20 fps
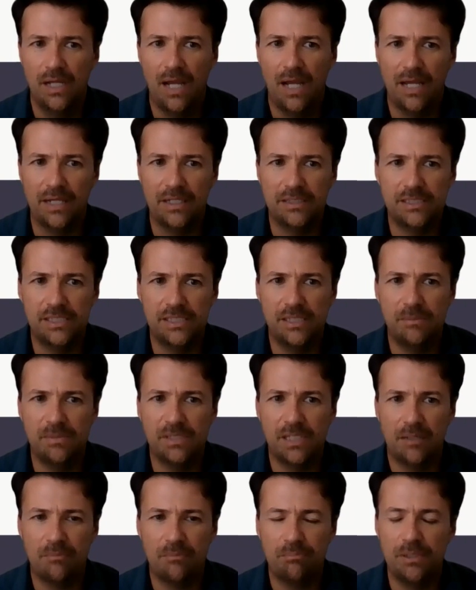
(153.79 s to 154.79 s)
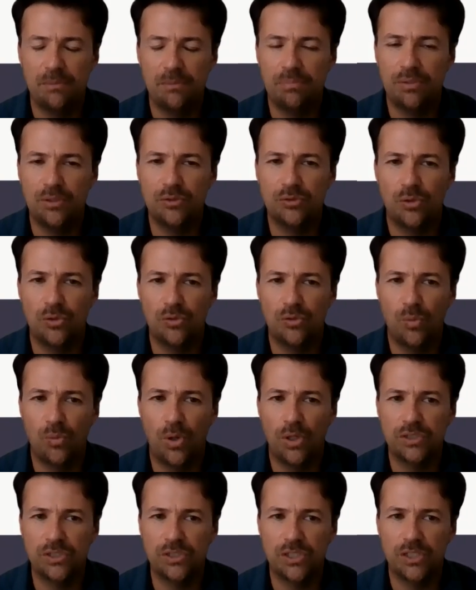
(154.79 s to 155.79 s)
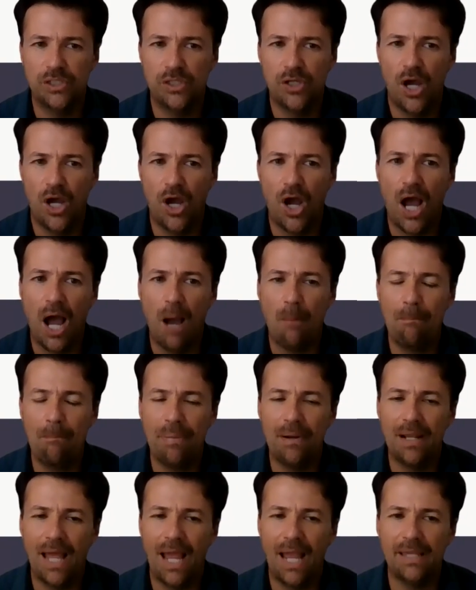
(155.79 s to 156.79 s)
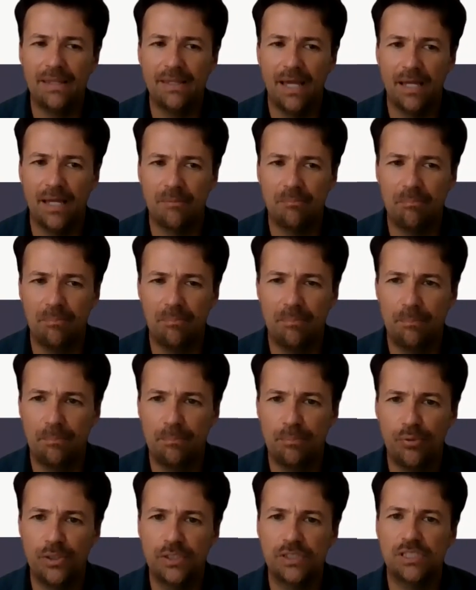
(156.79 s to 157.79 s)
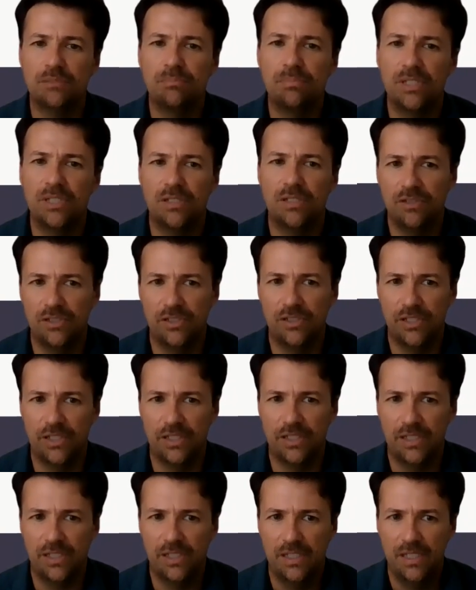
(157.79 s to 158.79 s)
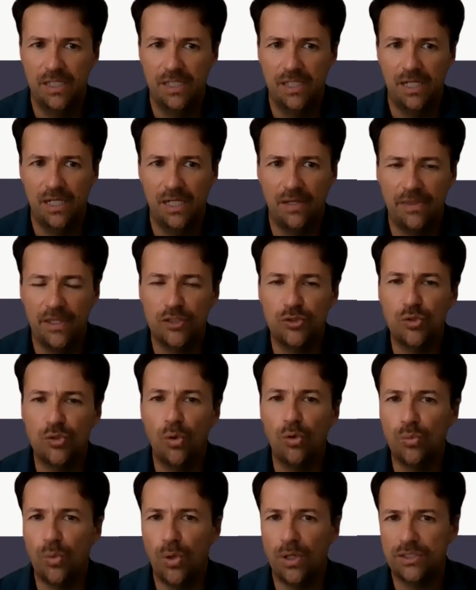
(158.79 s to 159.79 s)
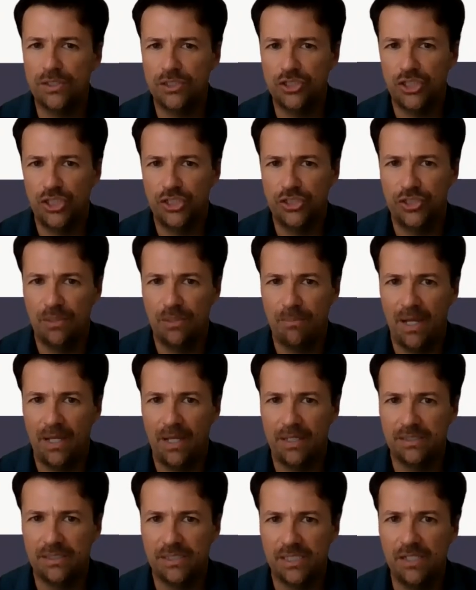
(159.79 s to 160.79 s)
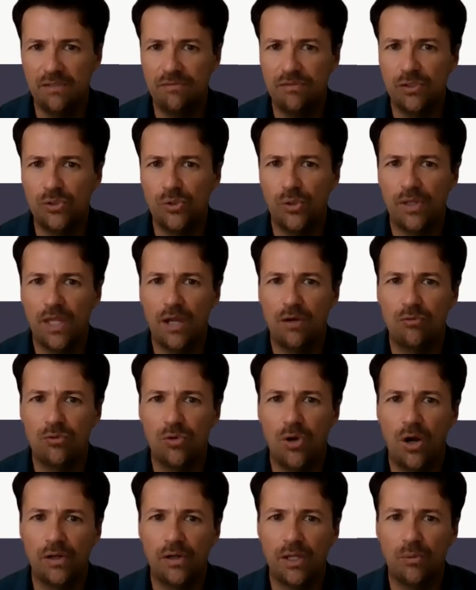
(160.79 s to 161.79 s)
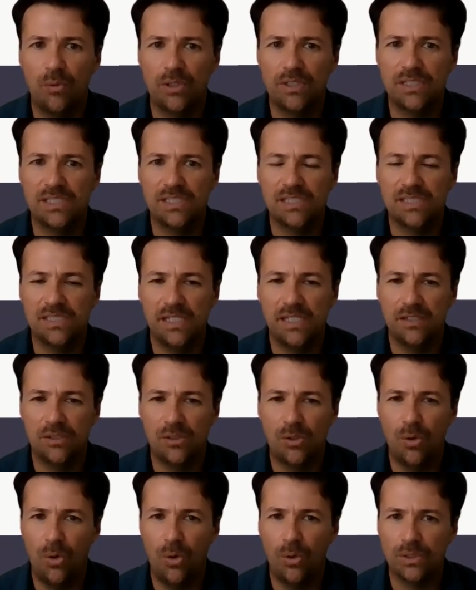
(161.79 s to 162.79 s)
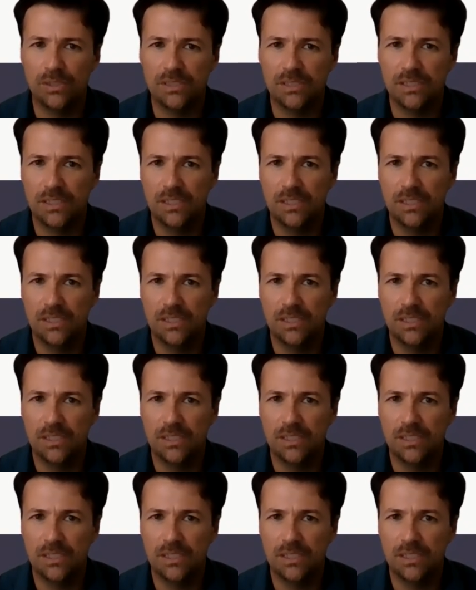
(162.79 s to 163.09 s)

And it seems that people don't want to apply that principle of learning. They don't want to change their minds. Even though they're wrong, they want to stay the course.